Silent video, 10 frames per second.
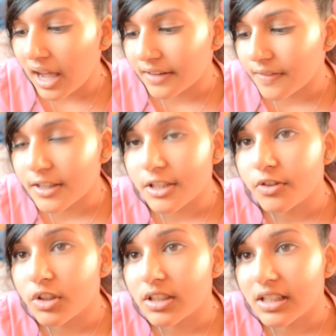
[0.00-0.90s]
And then
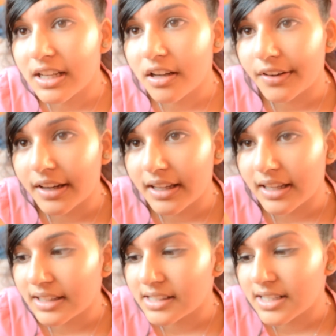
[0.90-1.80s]
you just click on it,
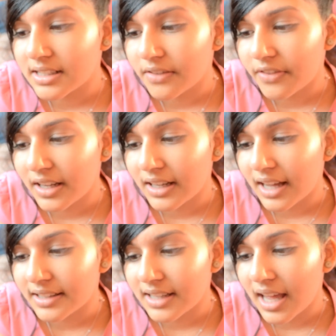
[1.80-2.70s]
it says the thing
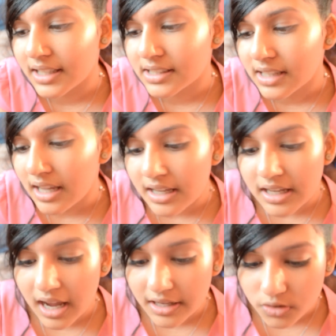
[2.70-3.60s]
add text,
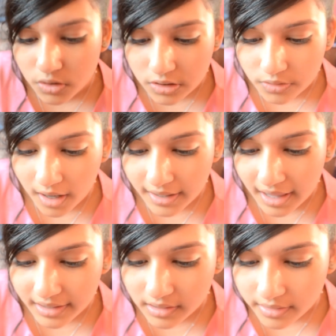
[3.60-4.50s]
and you can write
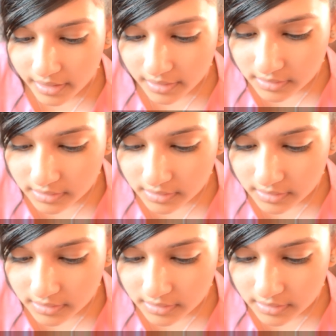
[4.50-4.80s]
anything.